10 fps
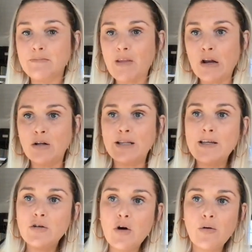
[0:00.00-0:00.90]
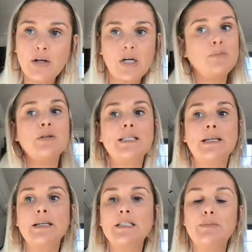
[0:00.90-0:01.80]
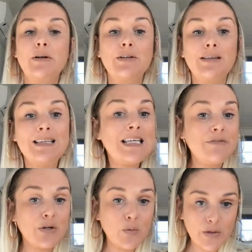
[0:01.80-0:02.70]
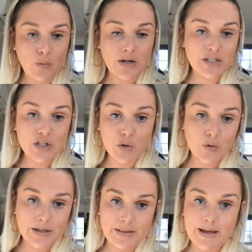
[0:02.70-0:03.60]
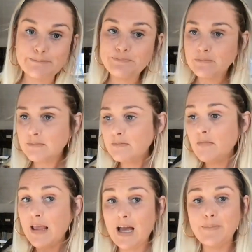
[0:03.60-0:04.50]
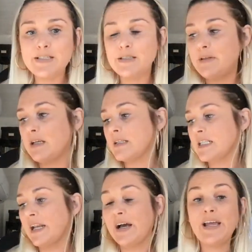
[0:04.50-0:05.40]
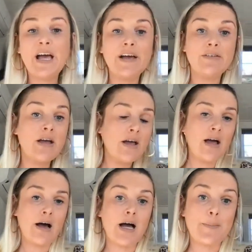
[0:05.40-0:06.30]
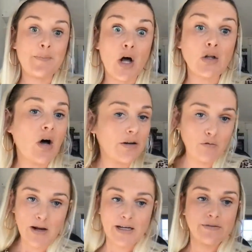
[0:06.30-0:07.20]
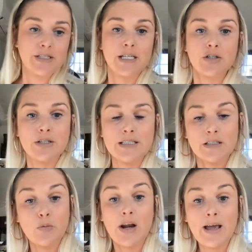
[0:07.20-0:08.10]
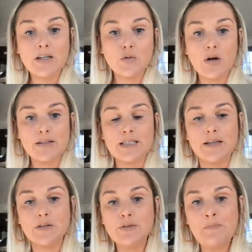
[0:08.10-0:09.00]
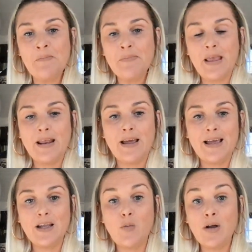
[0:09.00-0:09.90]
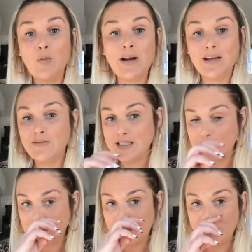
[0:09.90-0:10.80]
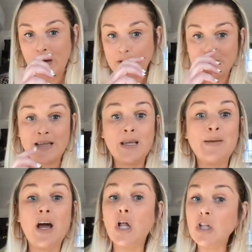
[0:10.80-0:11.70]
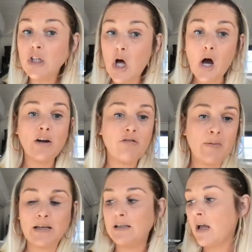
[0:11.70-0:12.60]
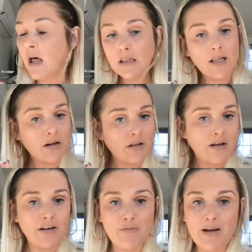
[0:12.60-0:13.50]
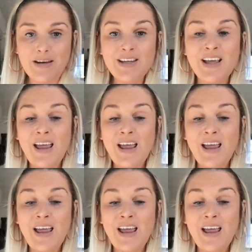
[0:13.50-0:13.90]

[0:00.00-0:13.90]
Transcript: And I'll let you go in a couple seconds, but I'll leave you with one story that happened to me is that I have a lot of wedding invitations. That's what I do on Zazzle. And I had one wedding invitation that was making me a lot of money, a lot of money.